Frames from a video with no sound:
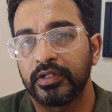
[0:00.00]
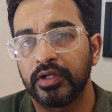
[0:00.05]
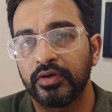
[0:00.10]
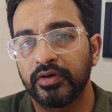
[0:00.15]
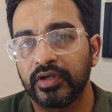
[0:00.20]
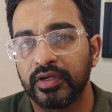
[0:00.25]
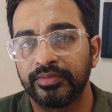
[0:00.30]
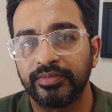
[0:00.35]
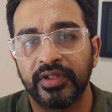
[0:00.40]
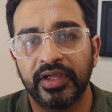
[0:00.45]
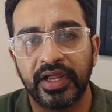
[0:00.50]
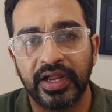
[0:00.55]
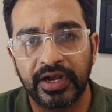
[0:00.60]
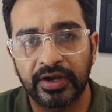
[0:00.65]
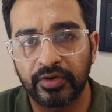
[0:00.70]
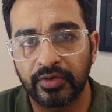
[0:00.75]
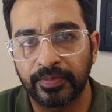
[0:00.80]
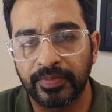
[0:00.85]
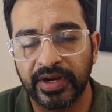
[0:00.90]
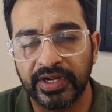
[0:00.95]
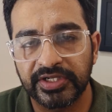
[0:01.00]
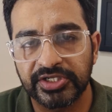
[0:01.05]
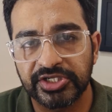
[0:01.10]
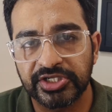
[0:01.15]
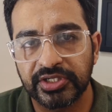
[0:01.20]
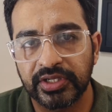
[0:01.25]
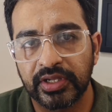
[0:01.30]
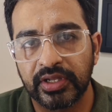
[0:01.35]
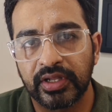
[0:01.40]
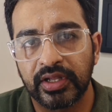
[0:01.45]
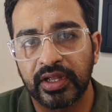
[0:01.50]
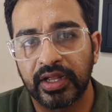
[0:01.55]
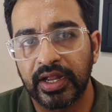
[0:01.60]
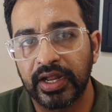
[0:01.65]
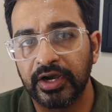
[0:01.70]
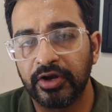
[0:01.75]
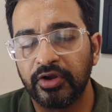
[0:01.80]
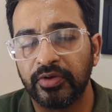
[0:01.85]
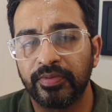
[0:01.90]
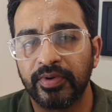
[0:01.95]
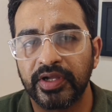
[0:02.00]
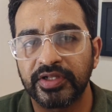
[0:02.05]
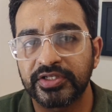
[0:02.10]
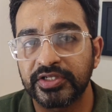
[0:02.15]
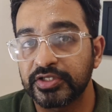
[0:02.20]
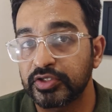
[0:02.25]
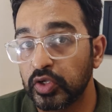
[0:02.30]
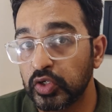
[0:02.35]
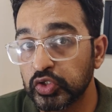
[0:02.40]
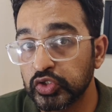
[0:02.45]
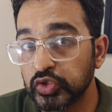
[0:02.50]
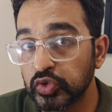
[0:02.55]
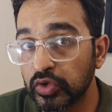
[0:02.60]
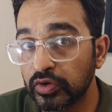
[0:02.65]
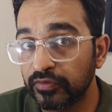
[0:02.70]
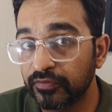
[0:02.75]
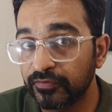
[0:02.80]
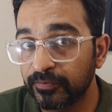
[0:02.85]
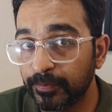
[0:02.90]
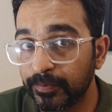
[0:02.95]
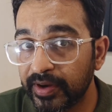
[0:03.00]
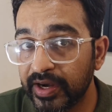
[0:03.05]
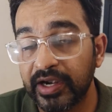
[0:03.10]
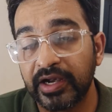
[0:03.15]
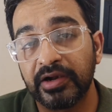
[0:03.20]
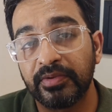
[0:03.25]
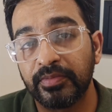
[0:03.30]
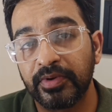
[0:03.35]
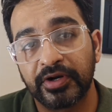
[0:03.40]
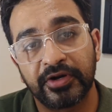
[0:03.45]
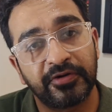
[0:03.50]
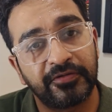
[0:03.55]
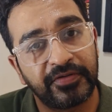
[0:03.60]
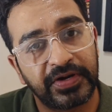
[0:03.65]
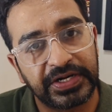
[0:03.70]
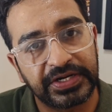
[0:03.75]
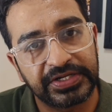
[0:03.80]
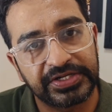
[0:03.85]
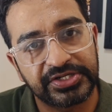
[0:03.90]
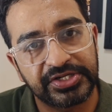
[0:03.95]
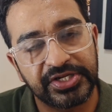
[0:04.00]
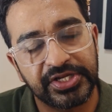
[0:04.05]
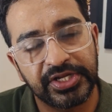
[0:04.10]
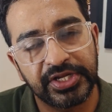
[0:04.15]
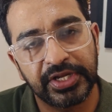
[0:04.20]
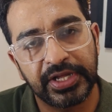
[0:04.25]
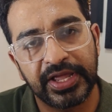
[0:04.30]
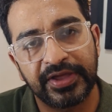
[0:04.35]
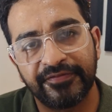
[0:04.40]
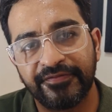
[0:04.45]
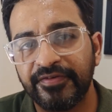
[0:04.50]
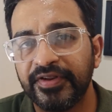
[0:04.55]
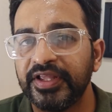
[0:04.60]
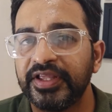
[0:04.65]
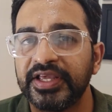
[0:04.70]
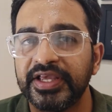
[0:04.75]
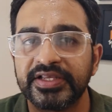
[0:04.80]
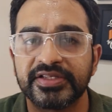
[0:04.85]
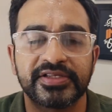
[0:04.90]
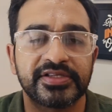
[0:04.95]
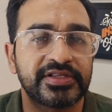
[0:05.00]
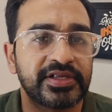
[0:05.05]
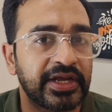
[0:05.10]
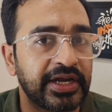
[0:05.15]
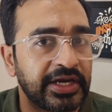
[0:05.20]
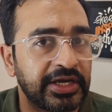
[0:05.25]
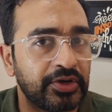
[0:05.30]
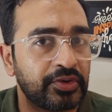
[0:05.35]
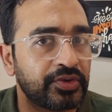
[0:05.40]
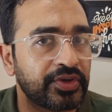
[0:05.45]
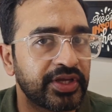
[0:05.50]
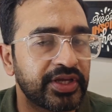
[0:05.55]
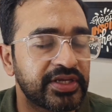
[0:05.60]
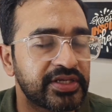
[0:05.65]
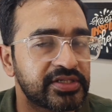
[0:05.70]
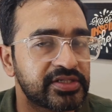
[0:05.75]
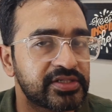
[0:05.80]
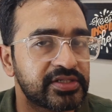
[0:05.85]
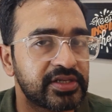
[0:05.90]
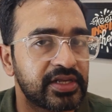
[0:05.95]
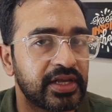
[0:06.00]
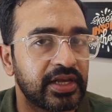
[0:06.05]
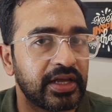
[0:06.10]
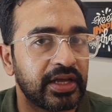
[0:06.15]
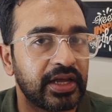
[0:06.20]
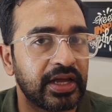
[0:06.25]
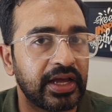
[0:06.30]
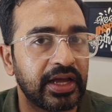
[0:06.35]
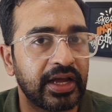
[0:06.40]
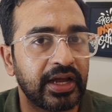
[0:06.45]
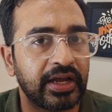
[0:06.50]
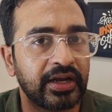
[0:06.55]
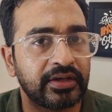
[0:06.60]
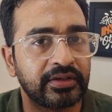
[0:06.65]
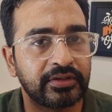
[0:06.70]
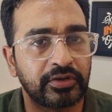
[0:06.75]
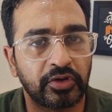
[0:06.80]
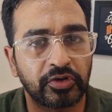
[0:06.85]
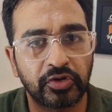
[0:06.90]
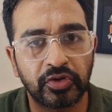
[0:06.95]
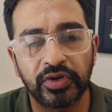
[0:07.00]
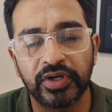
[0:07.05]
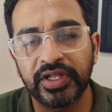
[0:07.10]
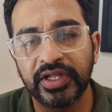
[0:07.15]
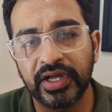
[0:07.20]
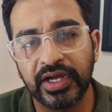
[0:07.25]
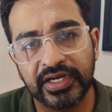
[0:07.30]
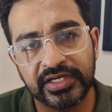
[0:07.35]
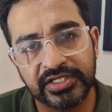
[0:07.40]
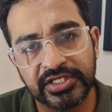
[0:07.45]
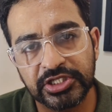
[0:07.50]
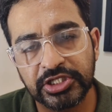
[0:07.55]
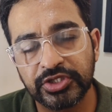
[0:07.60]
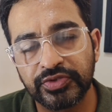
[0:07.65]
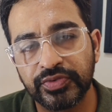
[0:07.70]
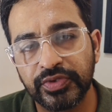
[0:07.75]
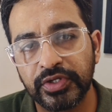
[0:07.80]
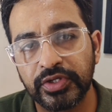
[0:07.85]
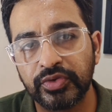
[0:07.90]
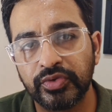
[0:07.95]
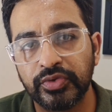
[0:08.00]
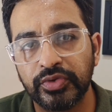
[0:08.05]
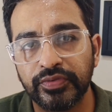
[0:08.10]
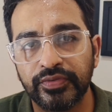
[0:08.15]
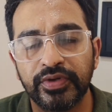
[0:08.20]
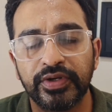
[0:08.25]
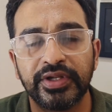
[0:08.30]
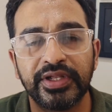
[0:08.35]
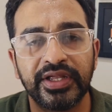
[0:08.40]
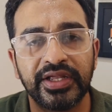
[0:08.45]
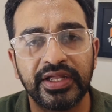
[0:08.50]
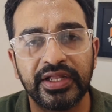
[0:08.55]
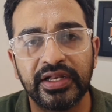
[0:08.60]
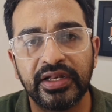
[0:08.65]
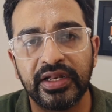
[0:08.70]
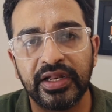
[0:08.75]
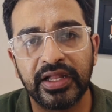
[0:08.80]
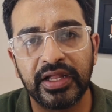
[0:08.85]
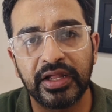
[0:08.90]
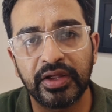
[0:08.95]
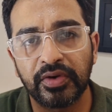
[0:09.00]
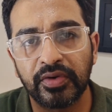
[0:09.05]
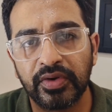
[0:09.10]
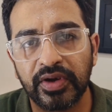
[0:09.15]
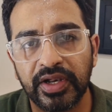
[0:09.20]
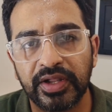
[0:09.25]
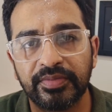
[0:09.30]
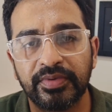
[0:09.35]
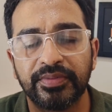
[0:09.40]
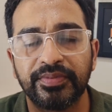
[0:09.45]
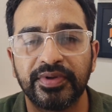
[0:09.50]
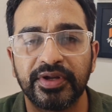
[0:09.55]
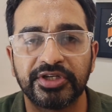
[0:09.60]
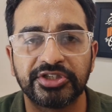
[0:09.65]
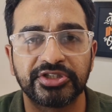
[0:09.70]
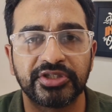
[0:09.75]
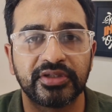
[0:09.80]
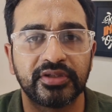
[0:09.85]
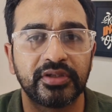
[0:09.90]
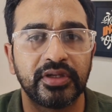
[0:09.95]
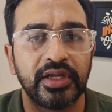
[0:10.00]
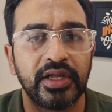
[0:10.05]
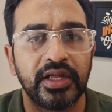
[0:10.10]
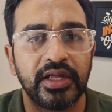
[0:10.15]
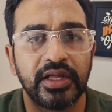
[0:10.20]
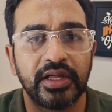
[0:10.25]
Now come the endo branch. Endo branch is also bread and butter of dentistry. Every case is an endo case, and not only RCT you will do inlay, onlay preparation.